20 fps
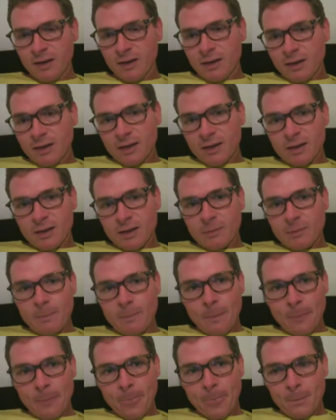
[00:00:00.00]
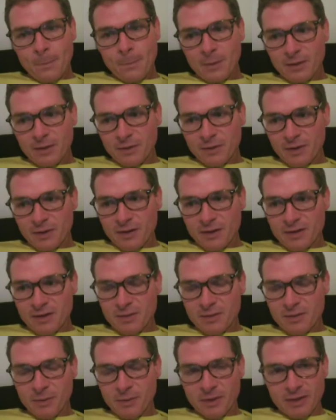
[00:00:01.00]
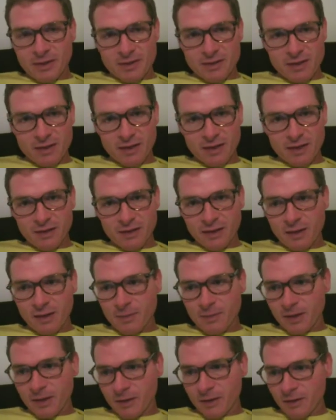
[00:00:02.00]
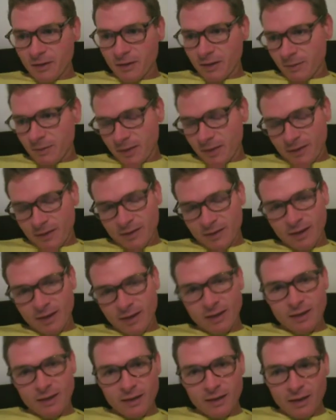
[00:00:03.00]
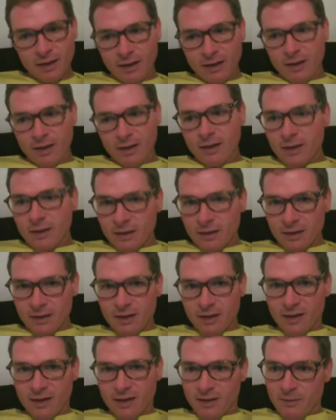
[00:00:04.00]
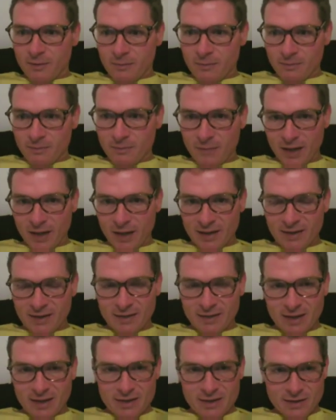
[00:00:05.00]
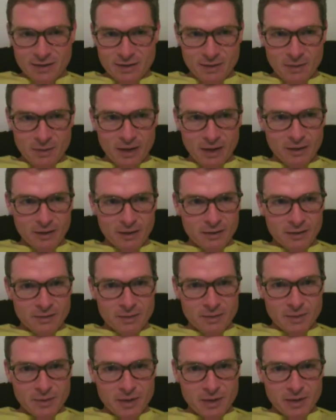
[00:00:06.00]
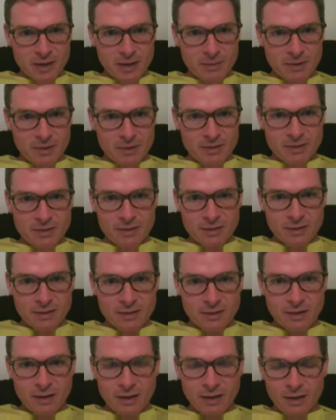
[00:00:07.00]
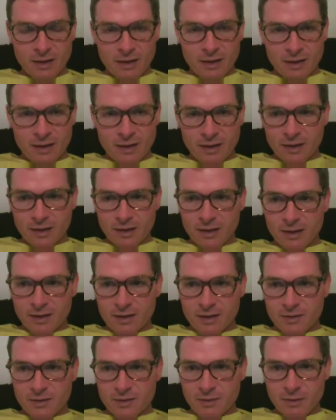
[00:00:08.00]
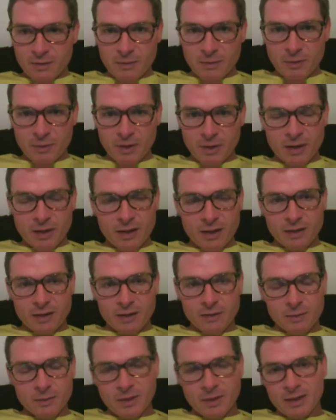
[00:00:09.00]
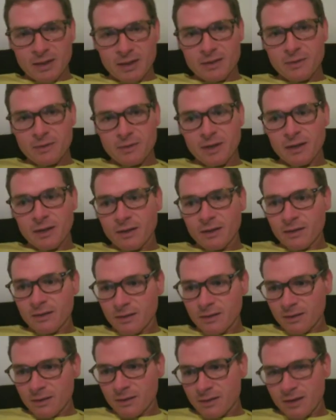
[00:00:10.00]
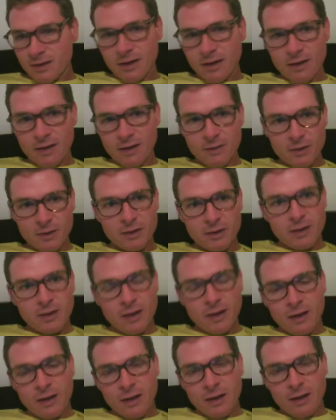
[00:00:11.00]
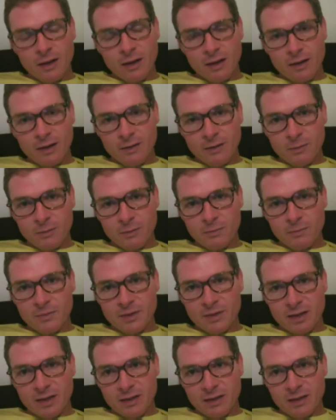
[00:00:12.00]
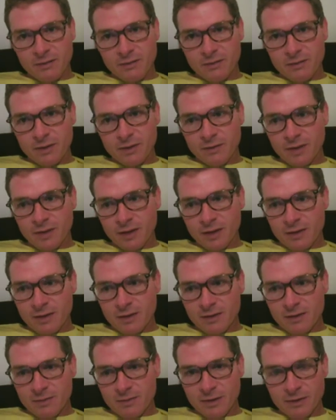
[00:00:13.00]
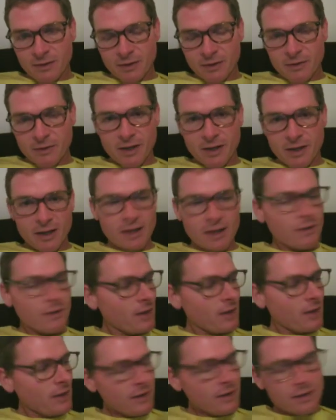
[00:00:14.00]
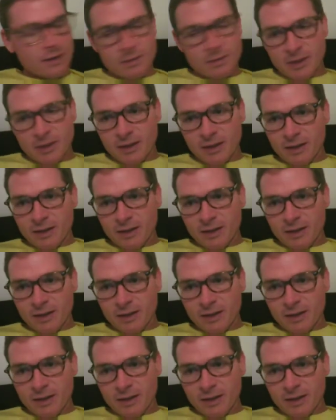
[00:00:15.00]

um, but in order to support this channel and keep it going, I'm gonna have to get the monetization amount of subscribers, and uh, that's what I'm gonna be working on a little bit this week because I already have a I already have a ton of good videos. I'm not really running out of ideas, but